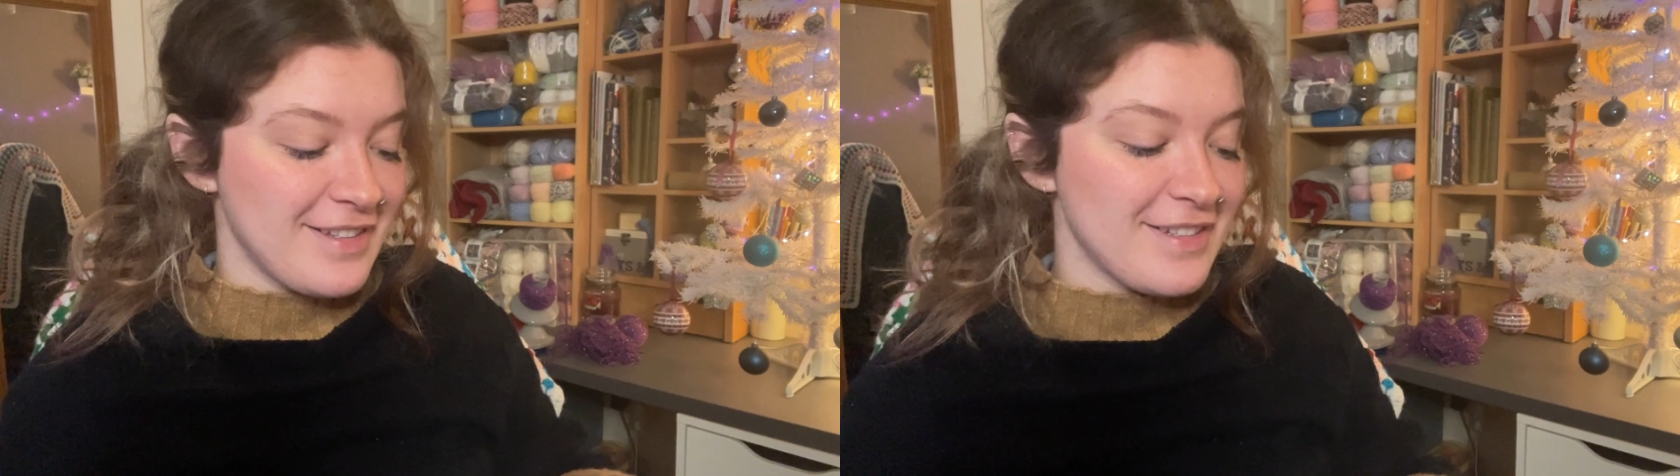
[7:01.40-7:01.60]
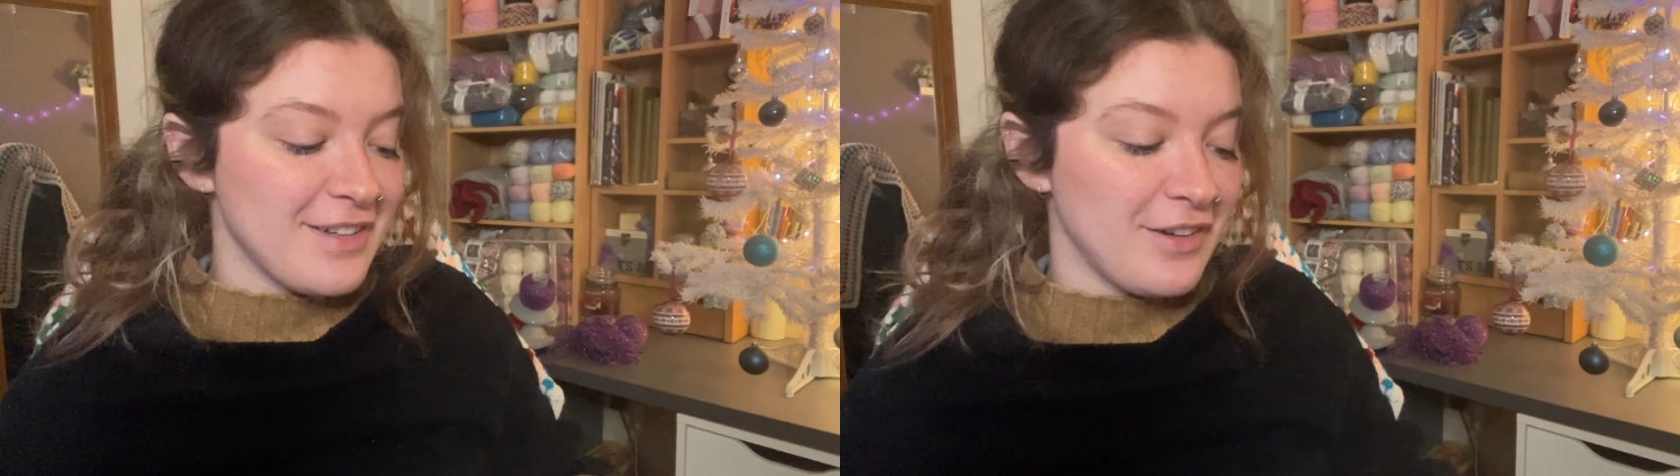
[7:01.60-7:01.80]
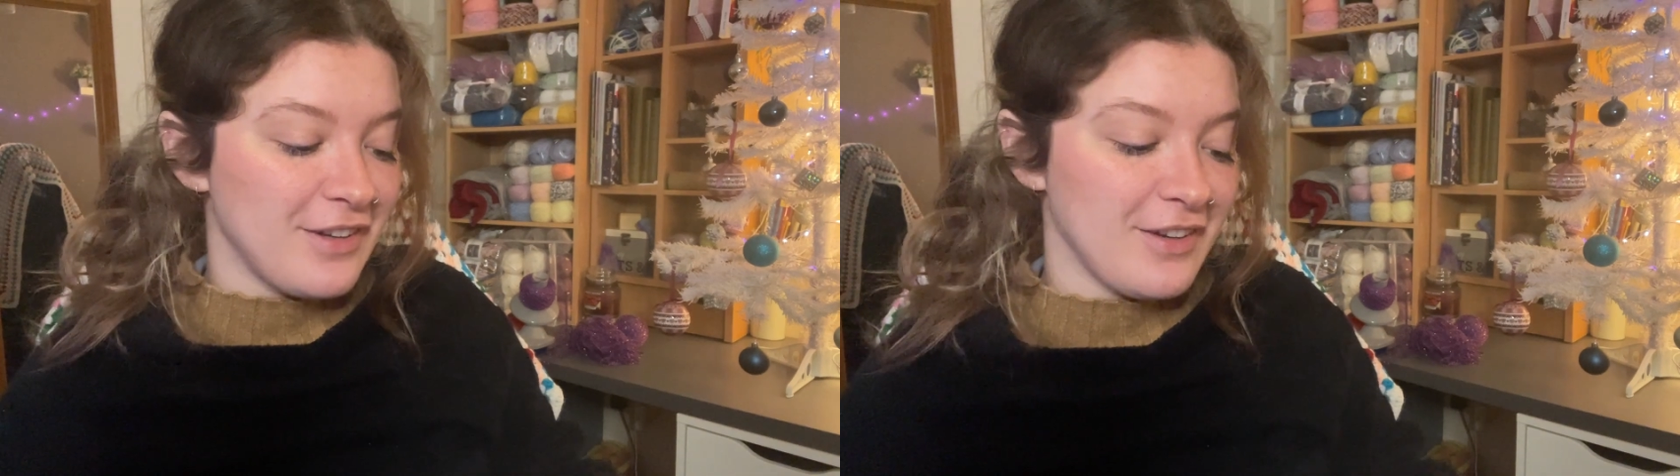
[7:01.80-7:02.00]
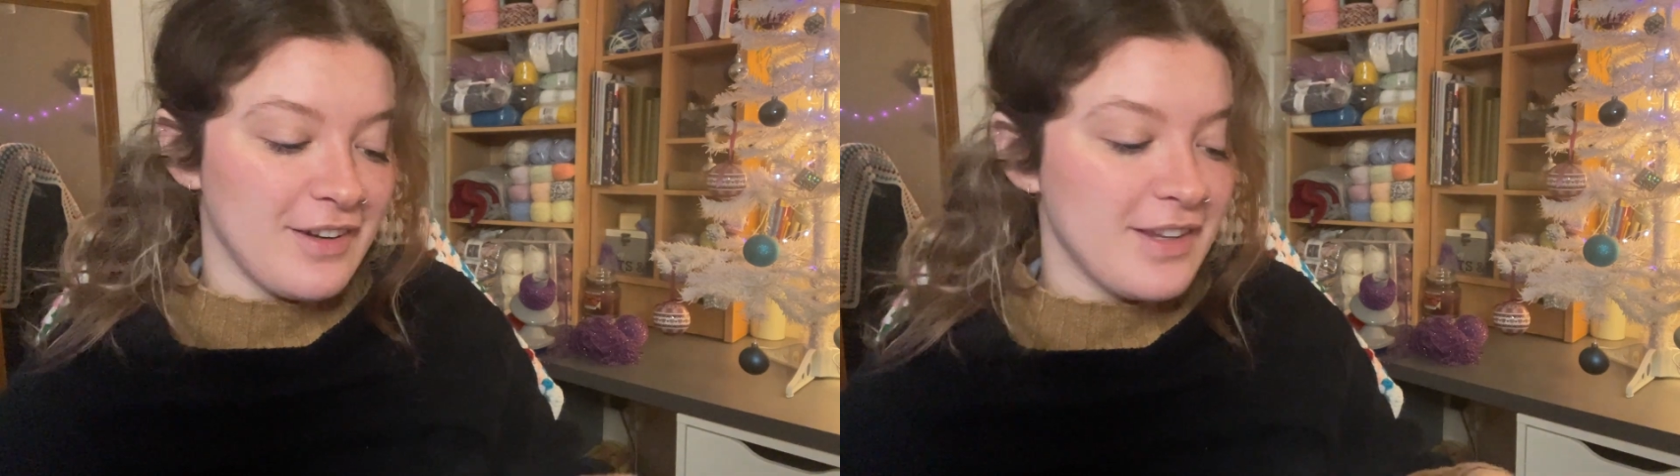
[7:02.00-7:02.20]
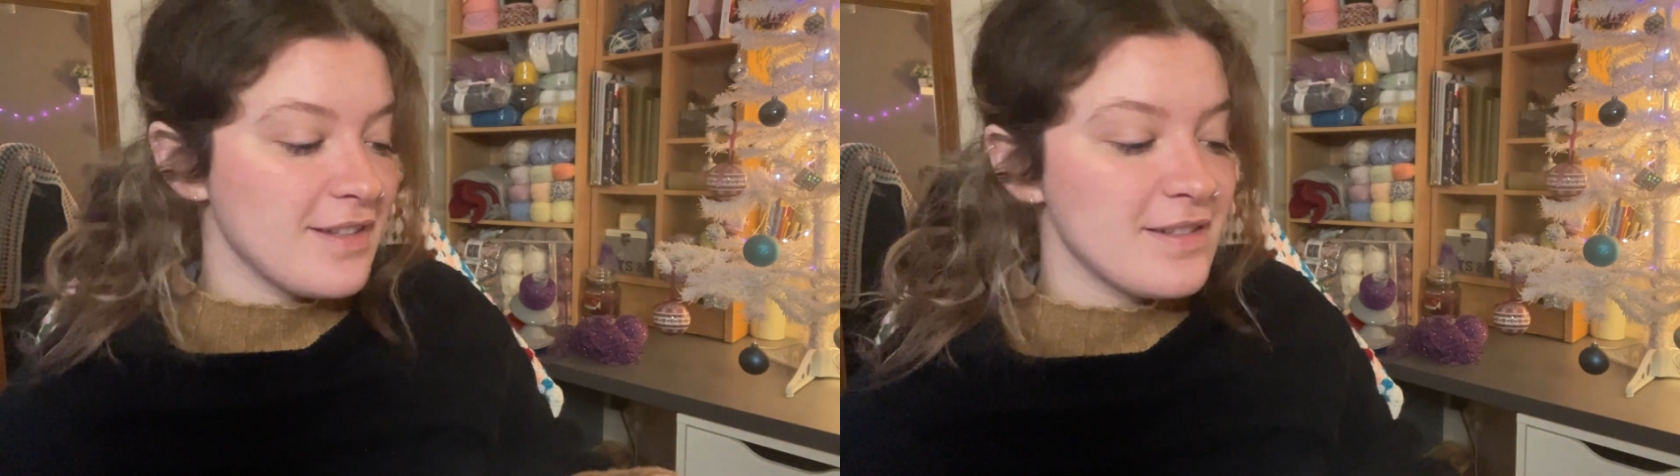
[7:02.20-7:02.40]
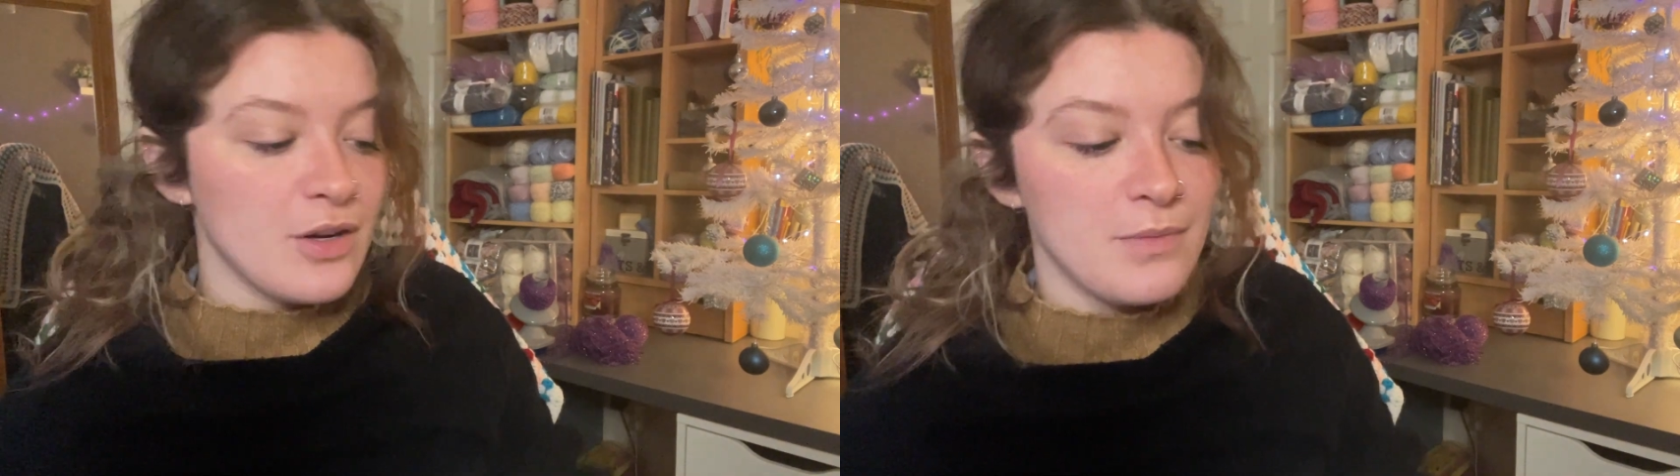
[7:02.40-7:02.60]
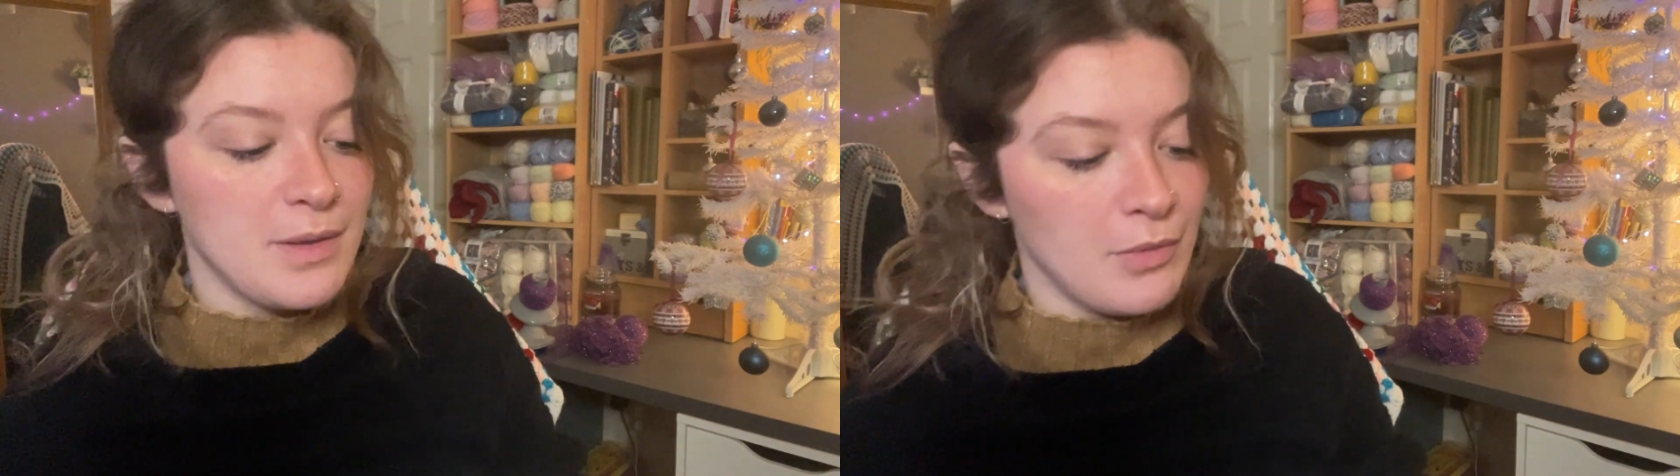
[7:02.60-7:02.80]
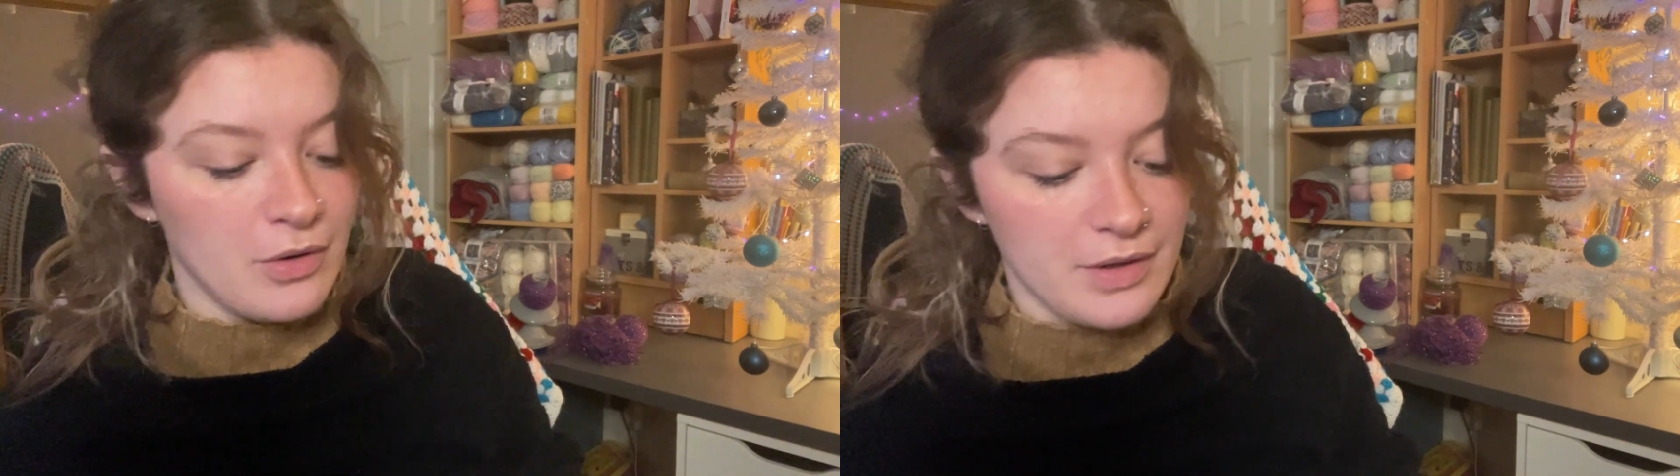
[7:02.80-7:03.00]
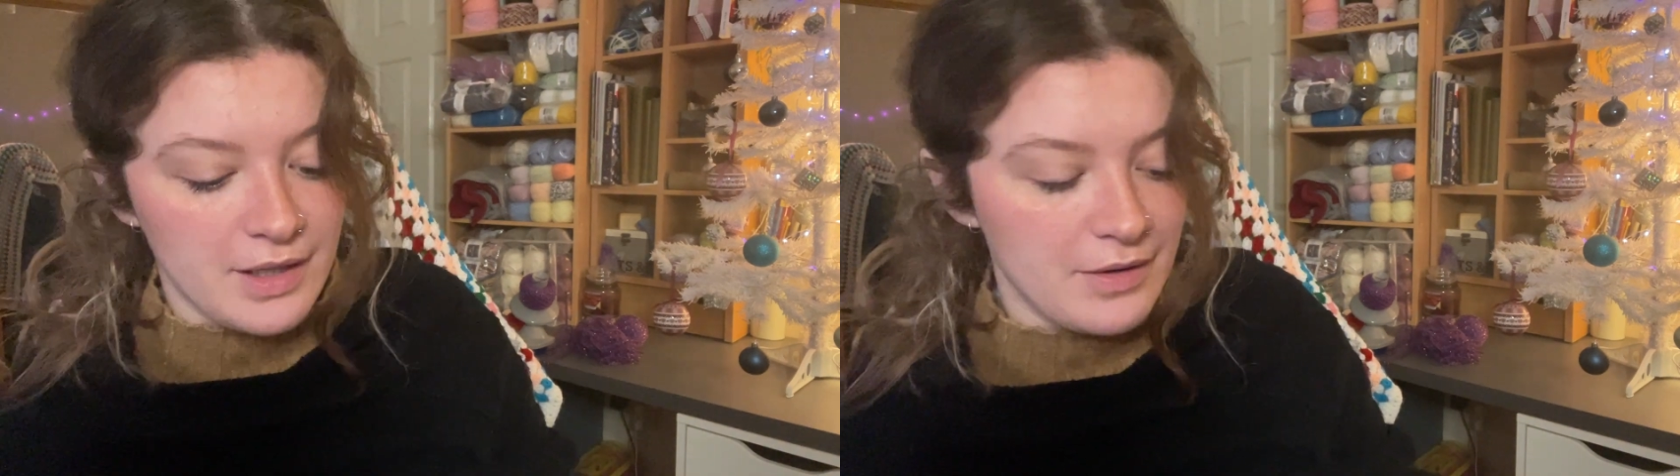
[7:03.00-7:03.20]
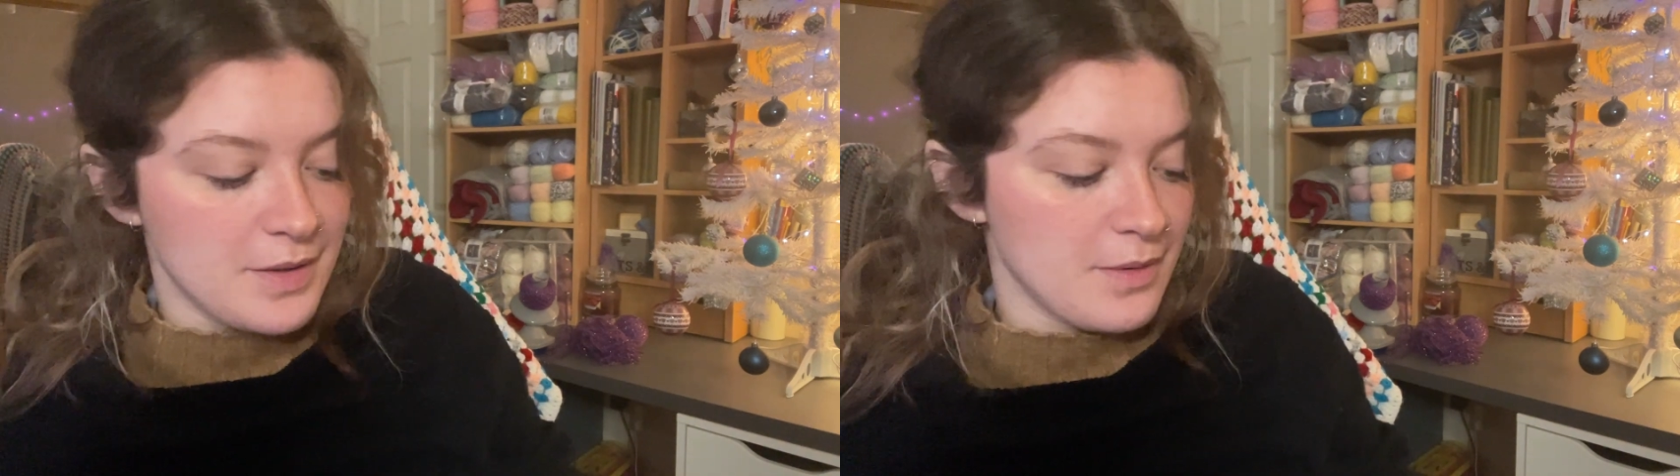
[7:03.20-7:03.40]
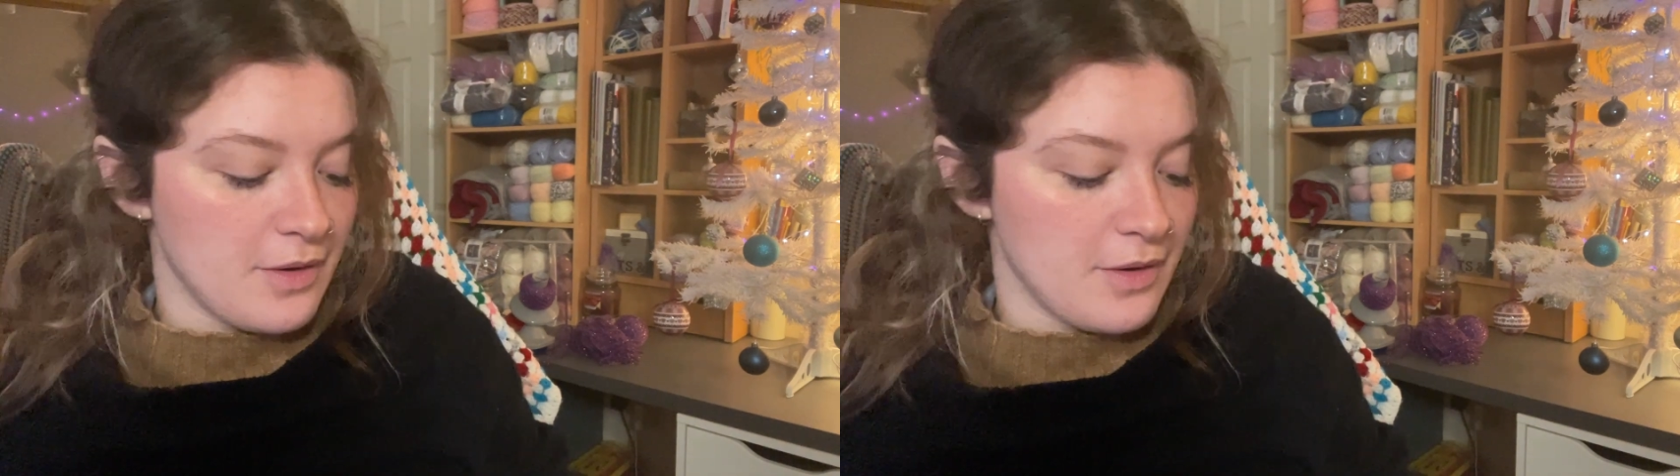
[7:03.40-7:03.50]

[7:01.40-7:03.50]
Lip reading: so cute, and there's so many more in there as well.